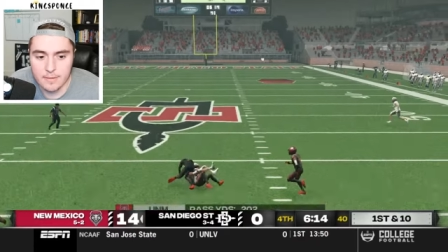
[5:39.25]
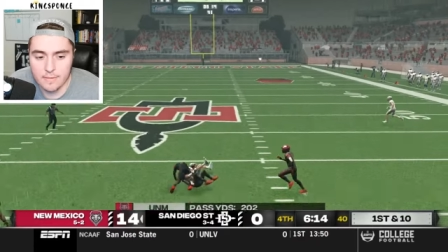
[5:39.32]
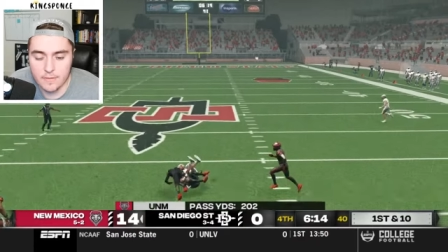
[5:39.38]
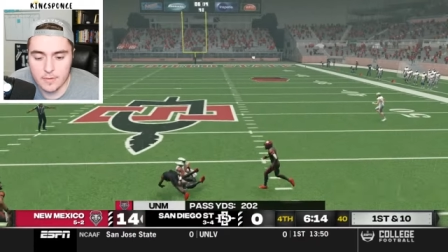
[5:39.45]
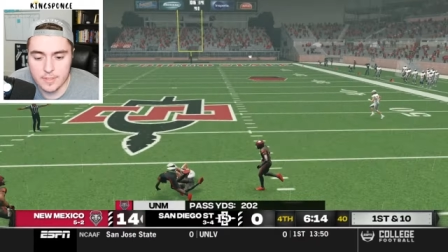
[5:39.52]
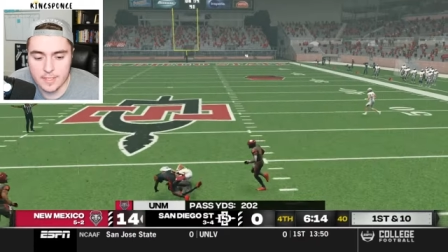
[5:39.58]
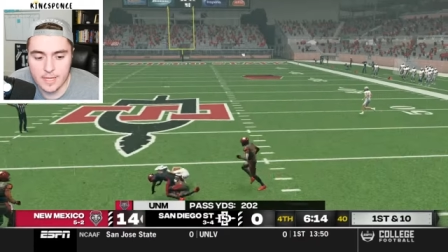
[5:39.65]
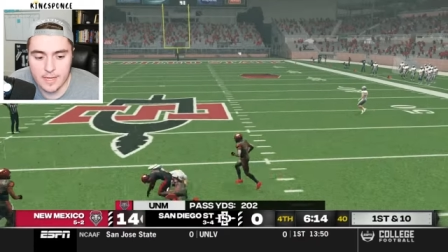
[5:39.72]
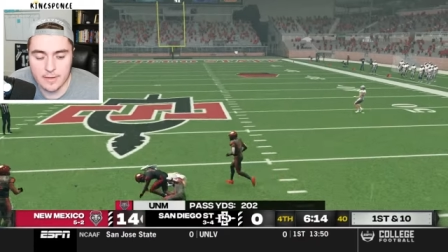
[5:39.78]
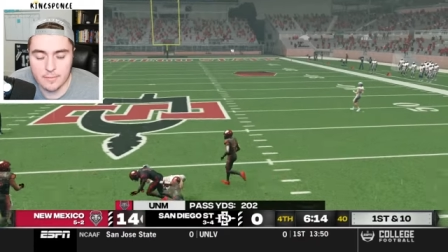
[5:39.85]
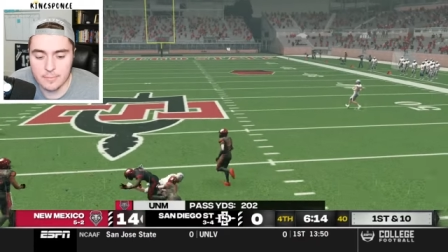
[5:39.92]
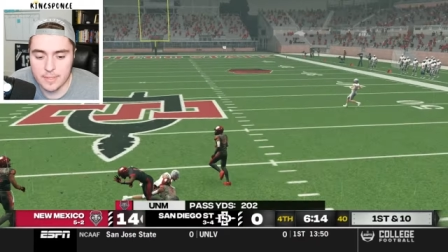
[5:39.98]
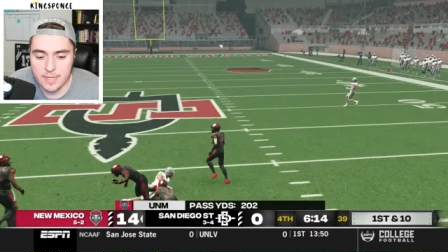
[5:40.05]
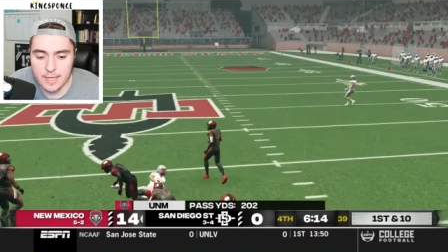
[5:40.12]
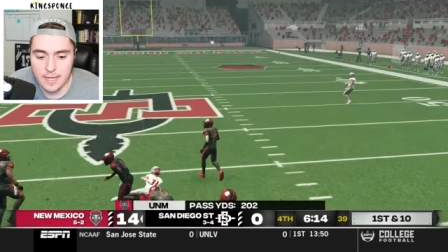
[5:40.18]
First
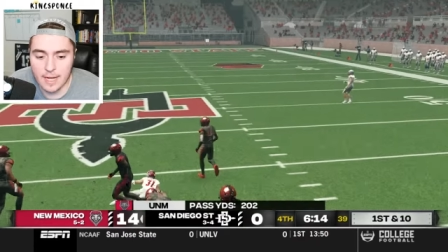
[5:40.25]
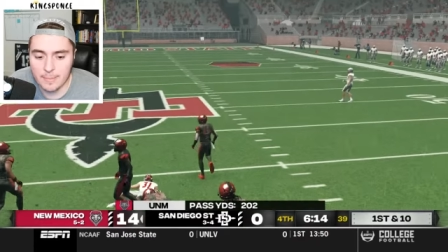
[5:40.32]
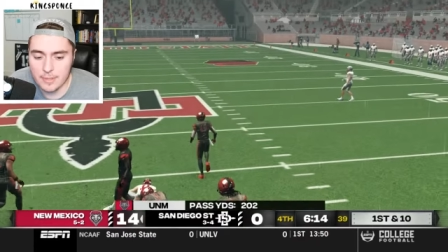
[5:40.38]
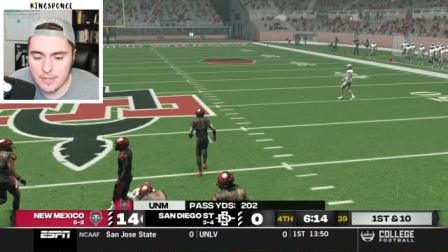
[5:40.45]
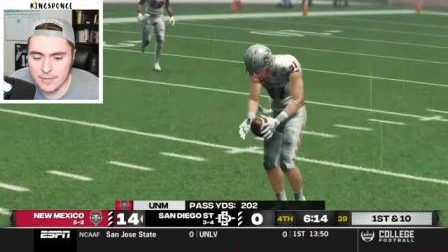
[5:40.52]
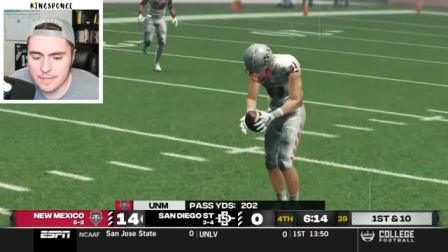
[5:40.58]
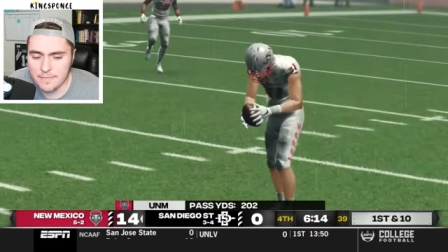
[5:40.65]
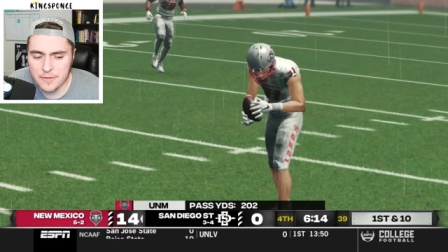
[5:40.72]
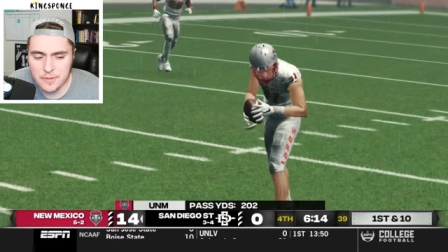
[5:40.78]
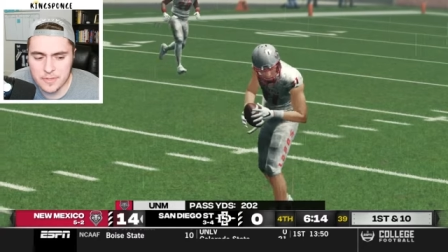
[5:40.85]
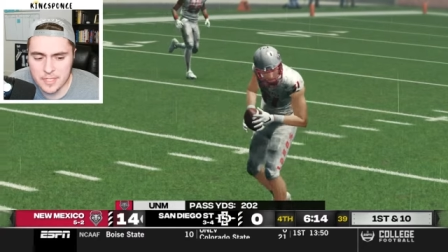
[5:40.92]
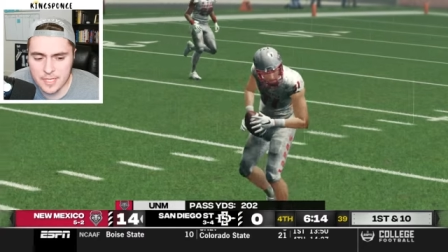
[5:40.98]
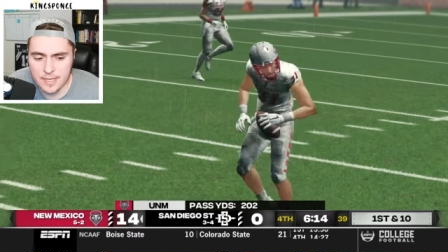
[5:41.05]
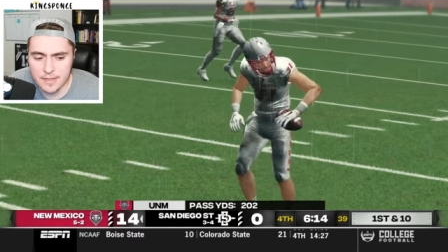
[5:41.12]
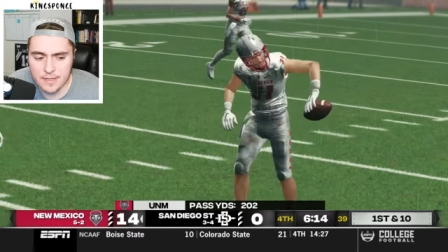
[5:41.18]
down, but uh, I'm a little
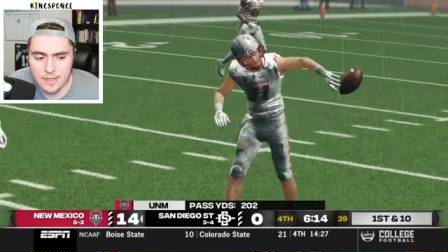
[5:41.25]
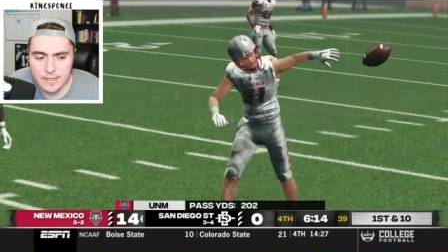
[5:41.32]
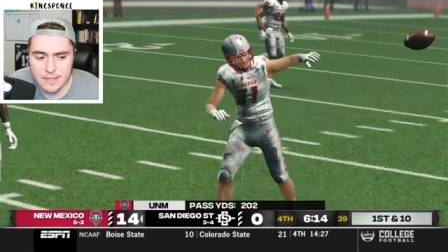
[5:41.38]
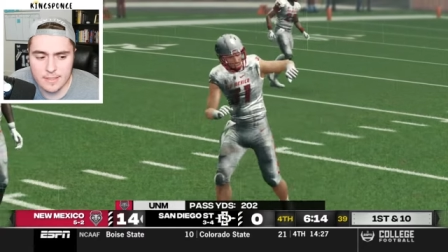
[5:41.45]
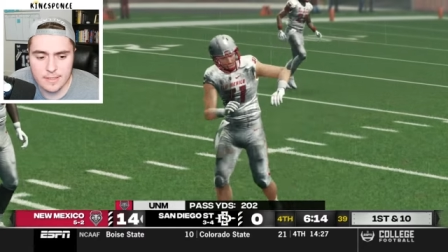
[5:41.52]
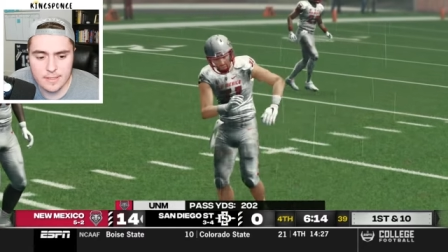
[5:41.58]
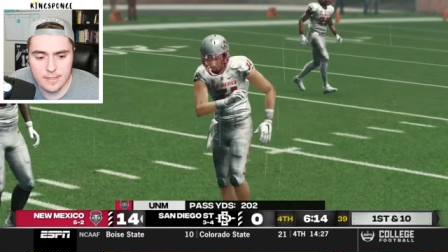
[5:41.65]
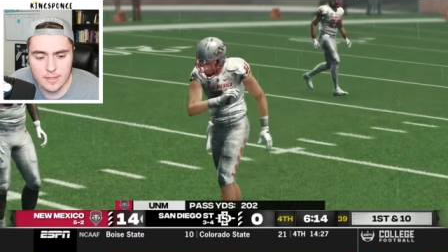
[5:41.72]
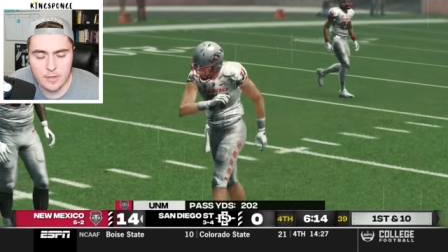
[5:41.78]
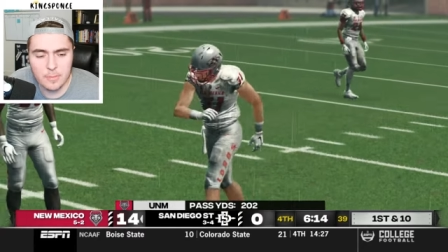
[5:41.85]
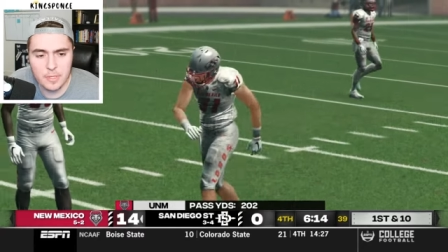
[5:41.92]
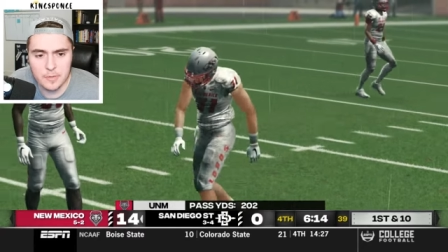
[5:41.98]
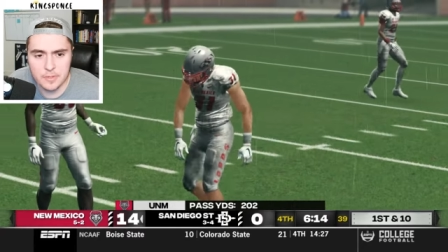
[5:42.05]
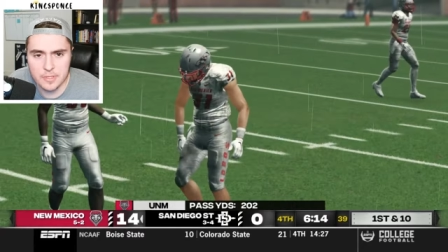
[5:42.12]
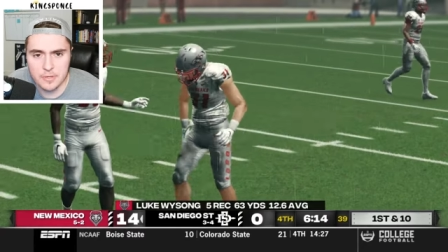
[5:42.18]
confused here.
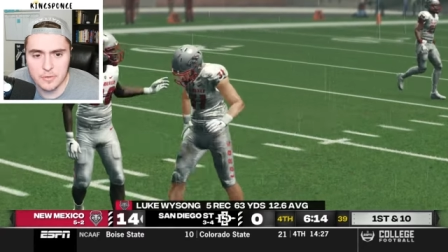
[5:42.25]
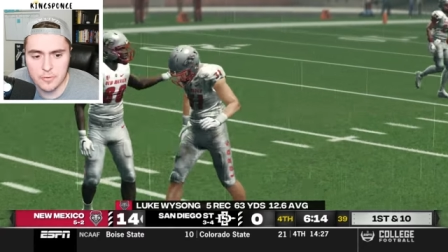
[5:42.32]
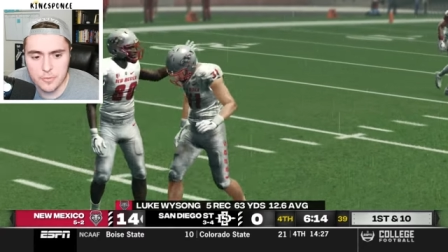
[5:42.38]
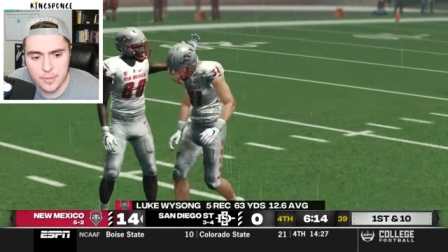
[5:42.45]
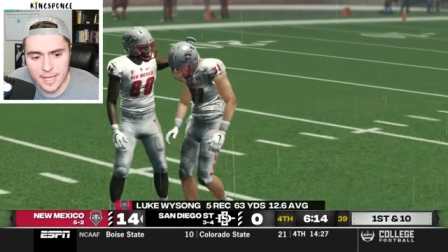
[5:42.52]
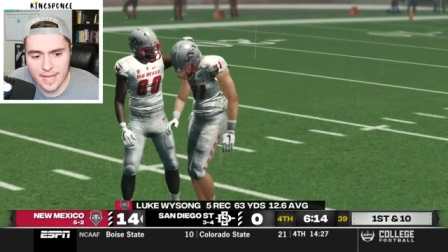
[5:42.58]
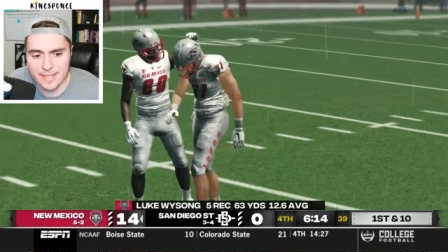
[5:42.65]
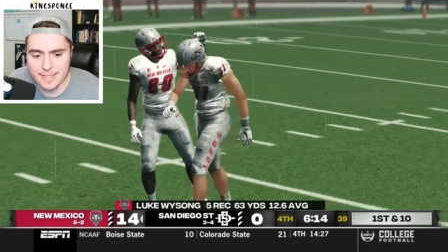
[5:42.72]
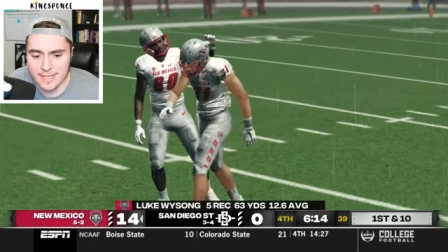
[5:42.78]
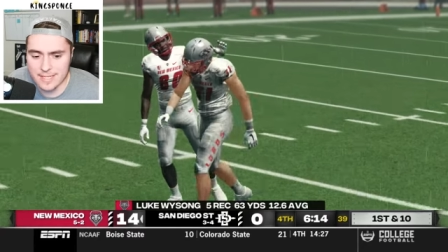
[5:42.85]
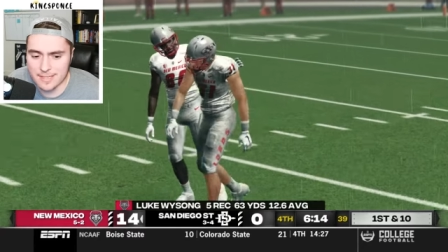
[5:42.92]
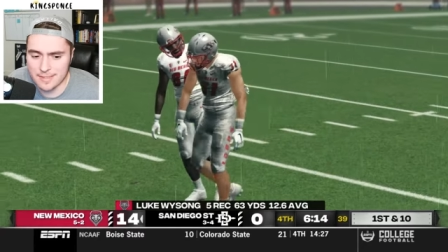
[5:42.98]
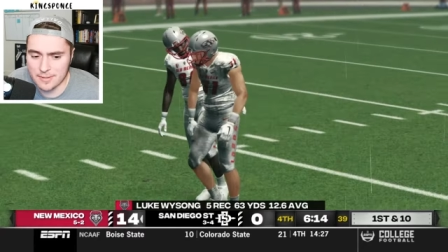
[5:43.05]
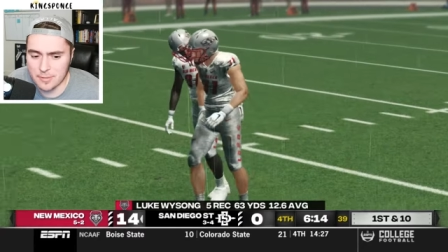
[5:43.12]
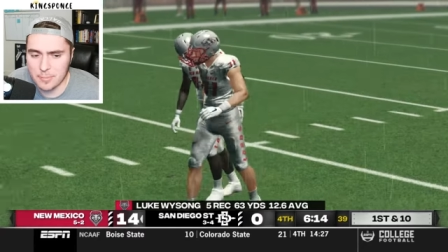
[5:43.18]
Lobos holding the Aztecs to zero